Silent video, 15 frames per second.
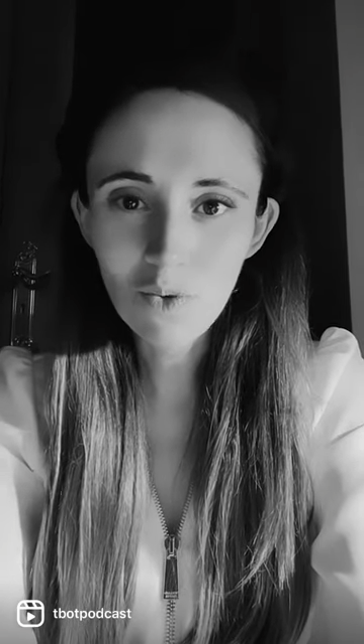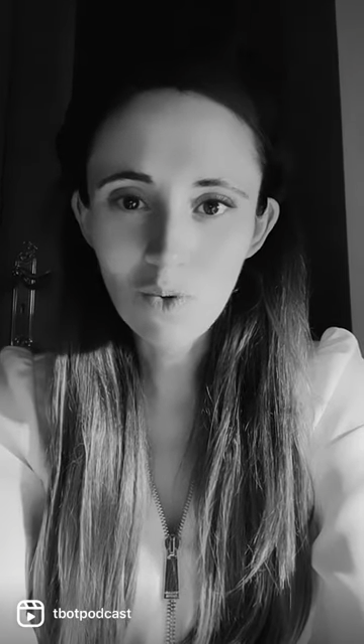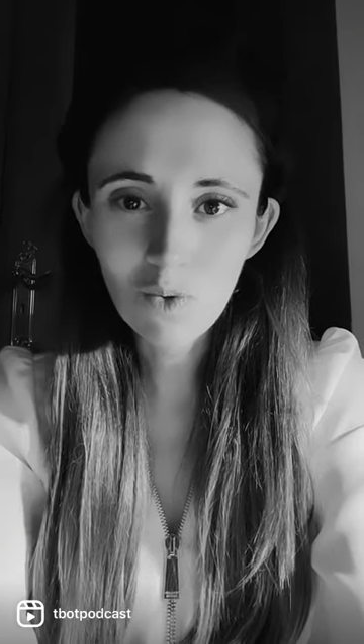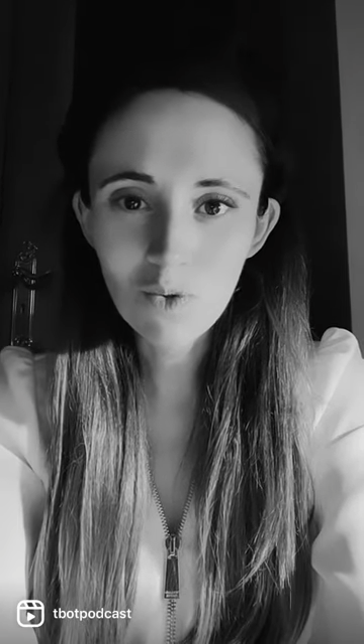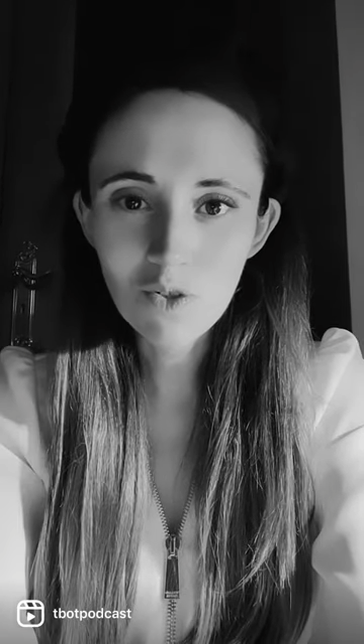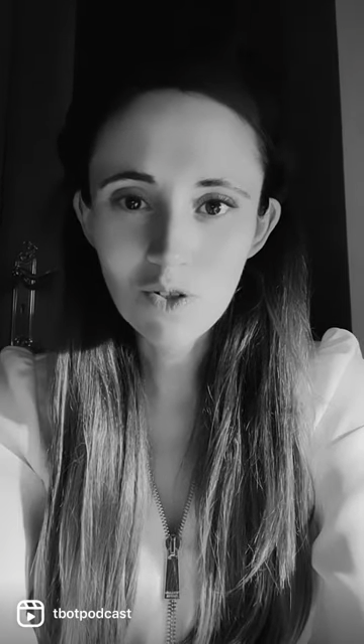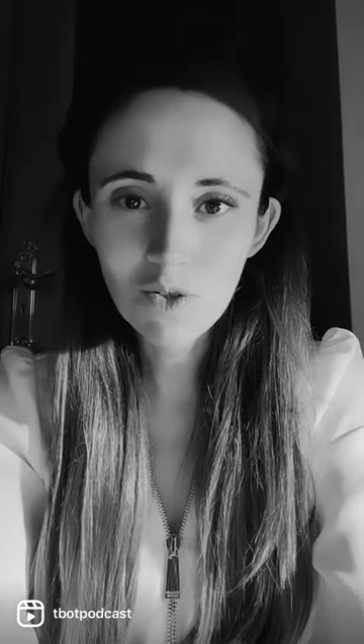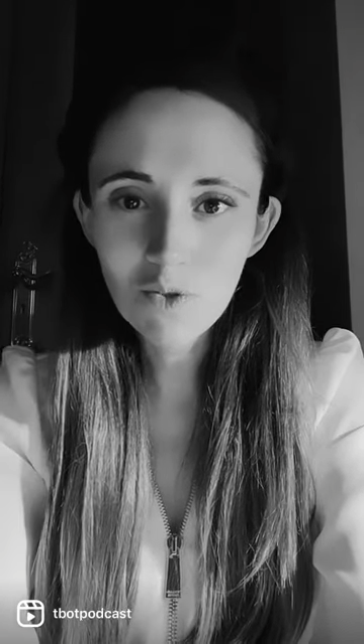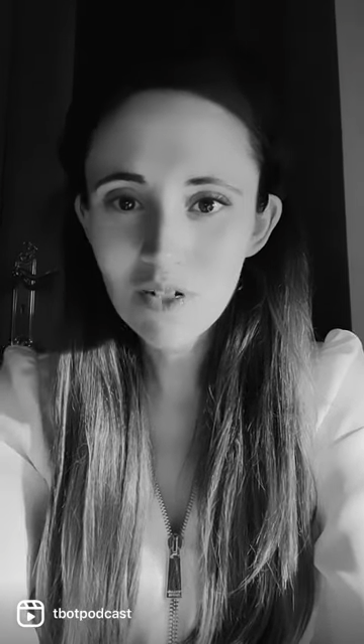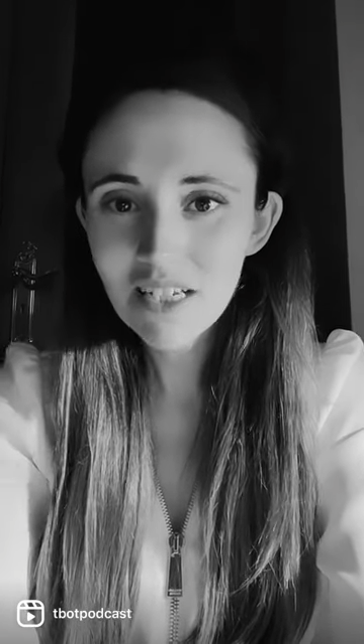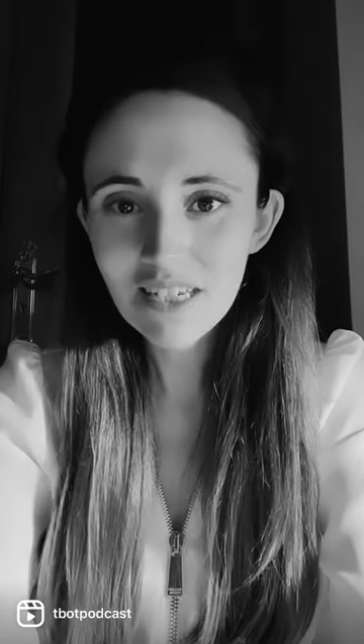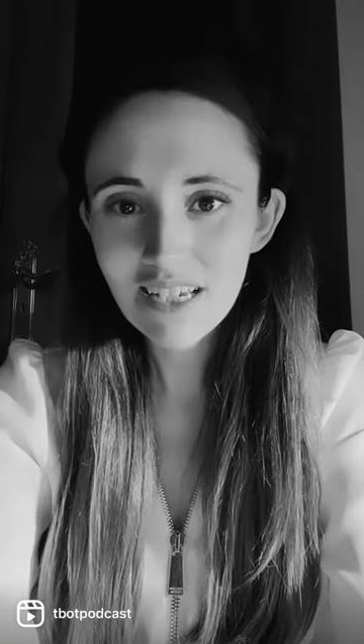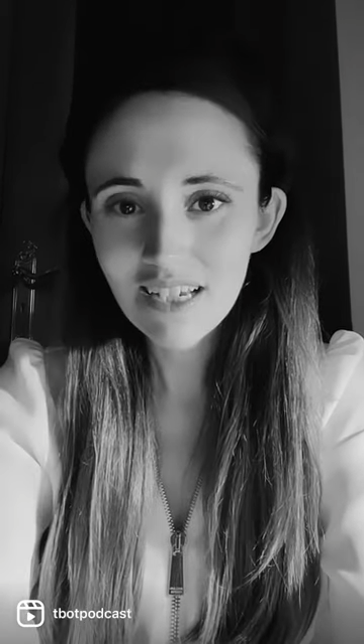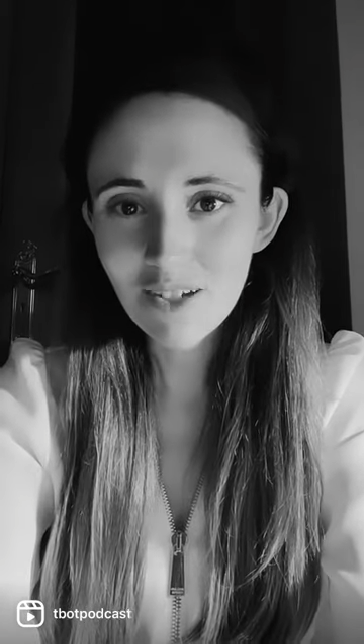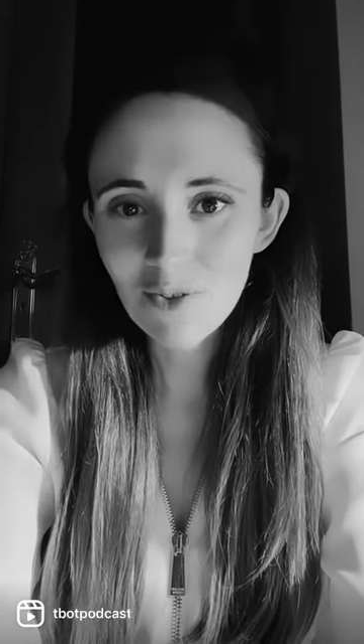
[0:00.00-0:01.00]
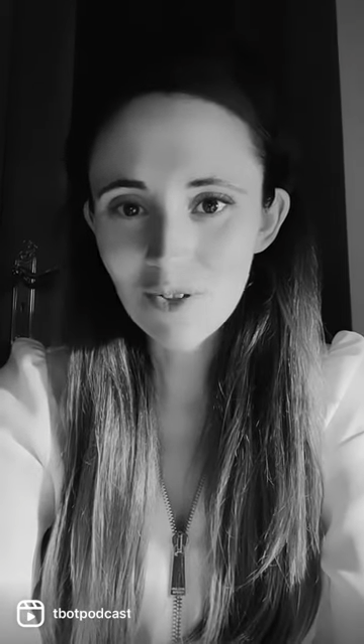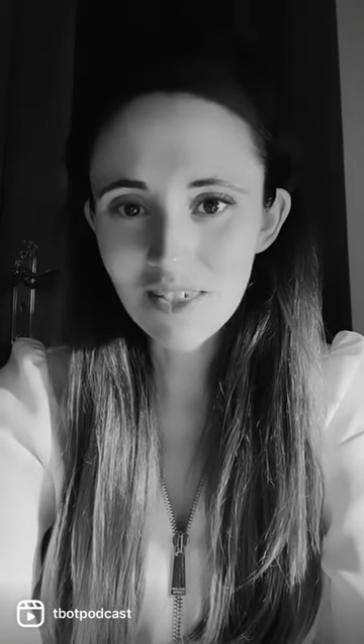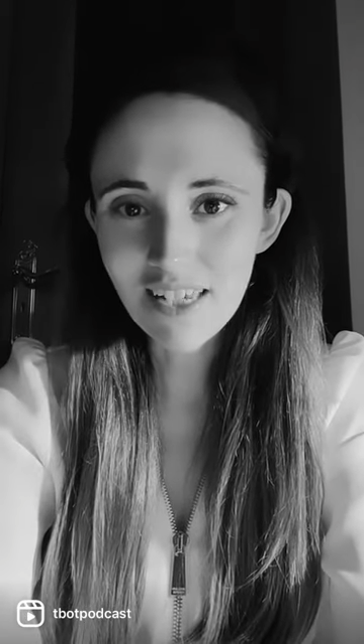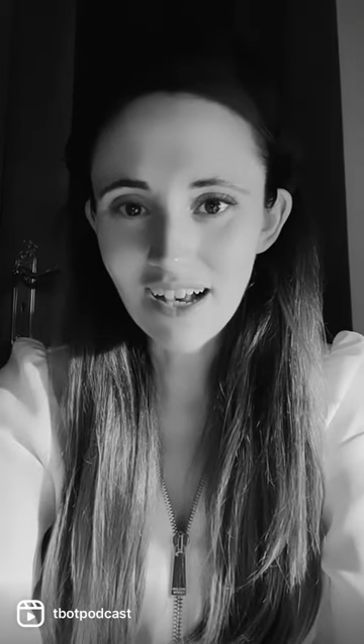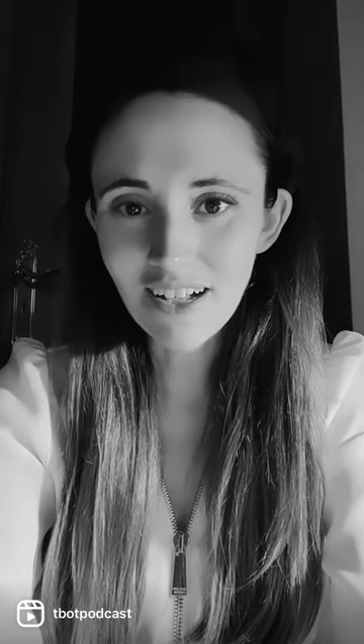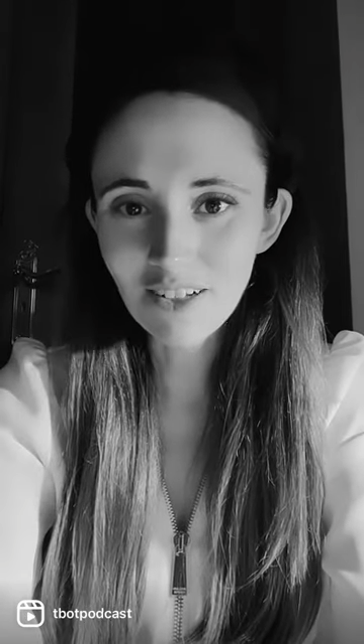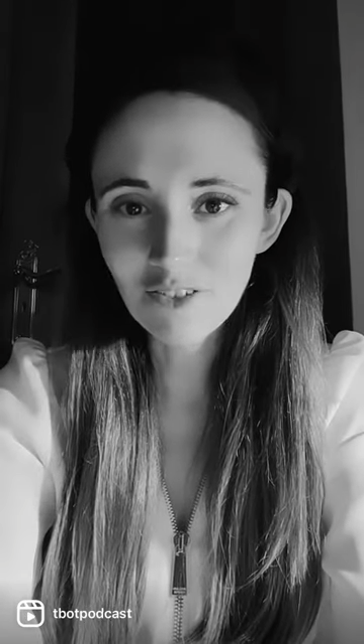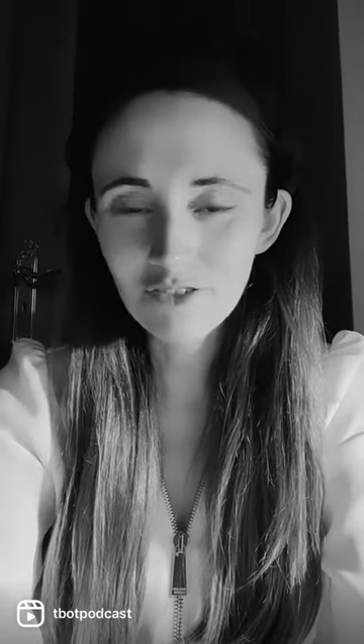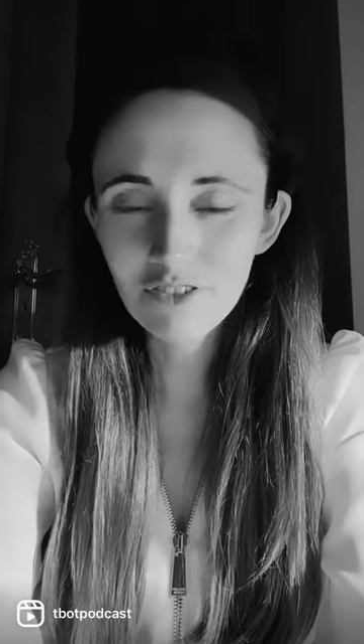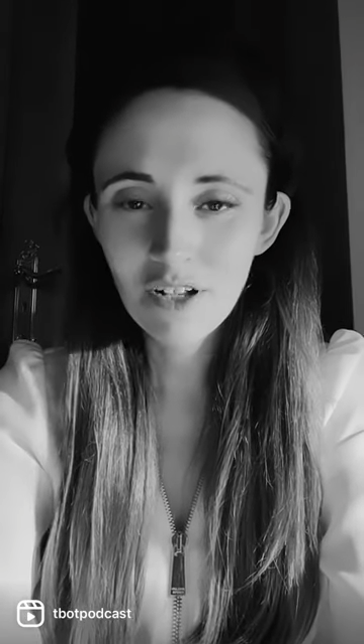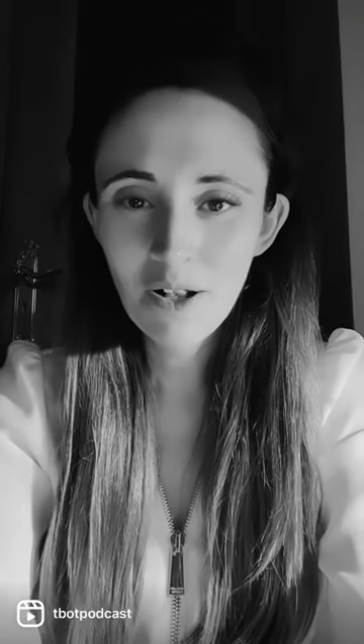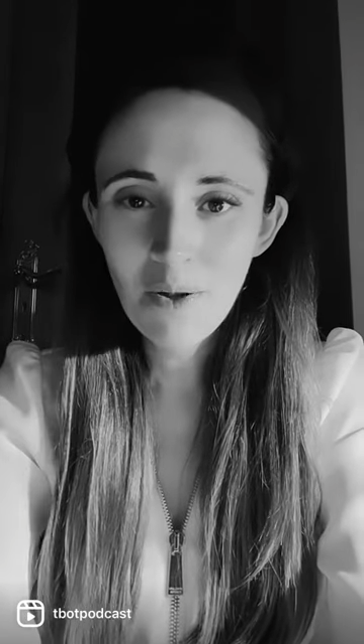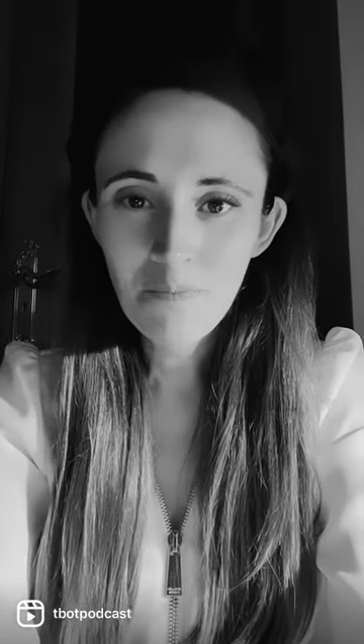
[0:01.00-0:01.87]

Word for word: or treating yourself